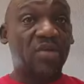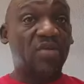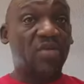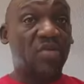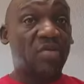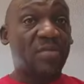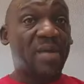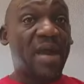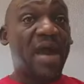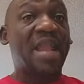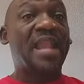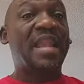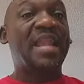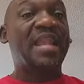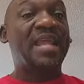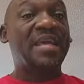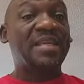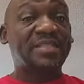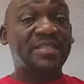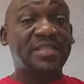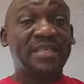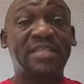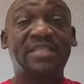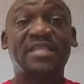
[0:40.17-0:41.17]
the home
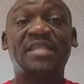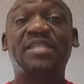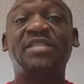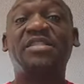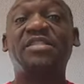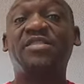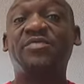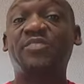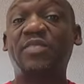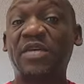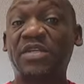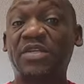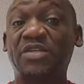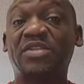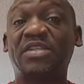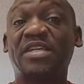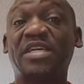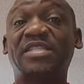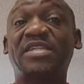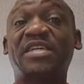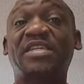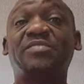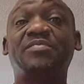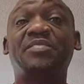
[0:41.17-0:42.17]
unless there's an inspection
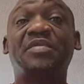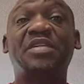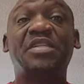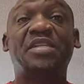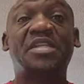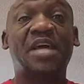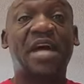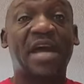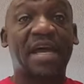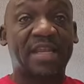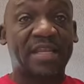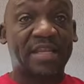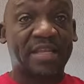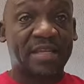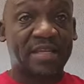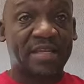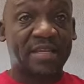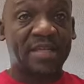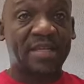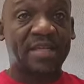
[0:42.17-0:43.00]
that has been done.